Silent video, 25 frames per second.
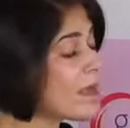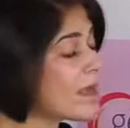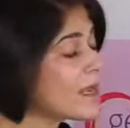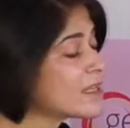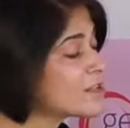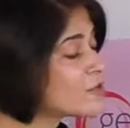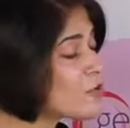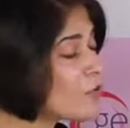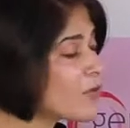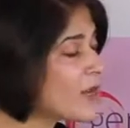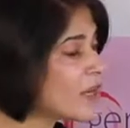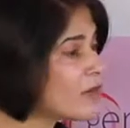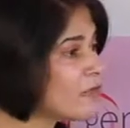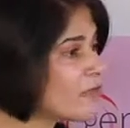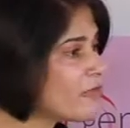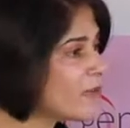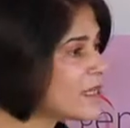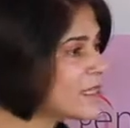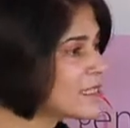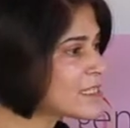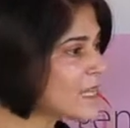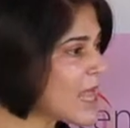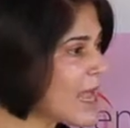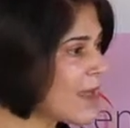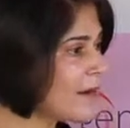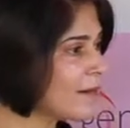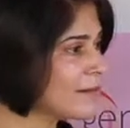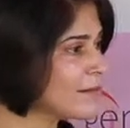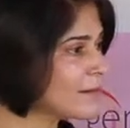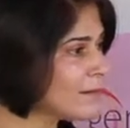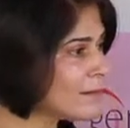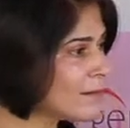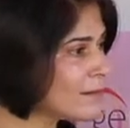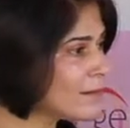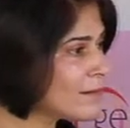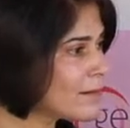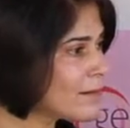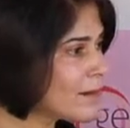it's okay to feel sad.
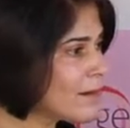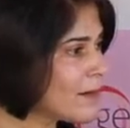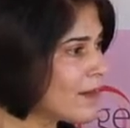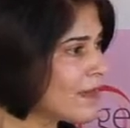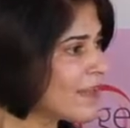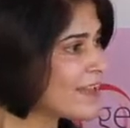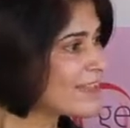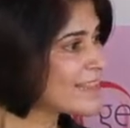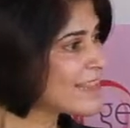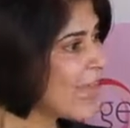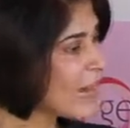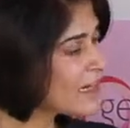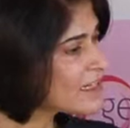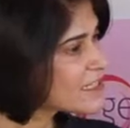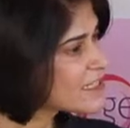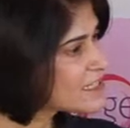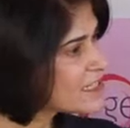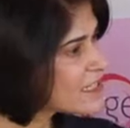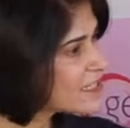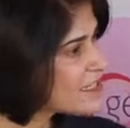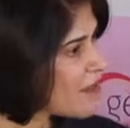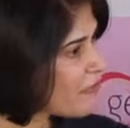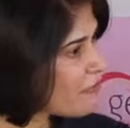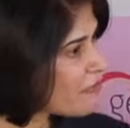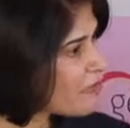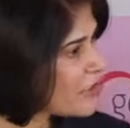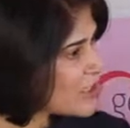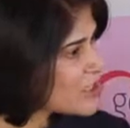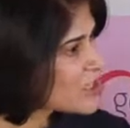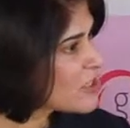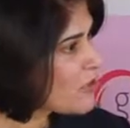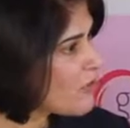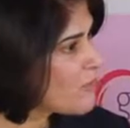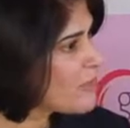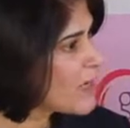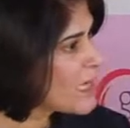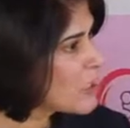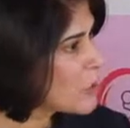That is the
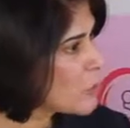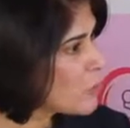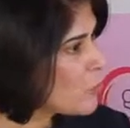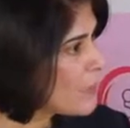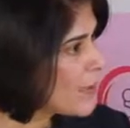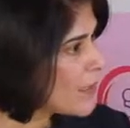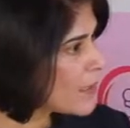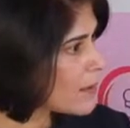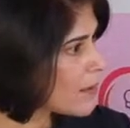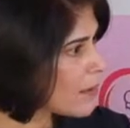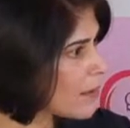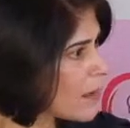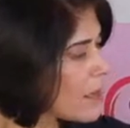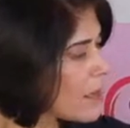definition of being human.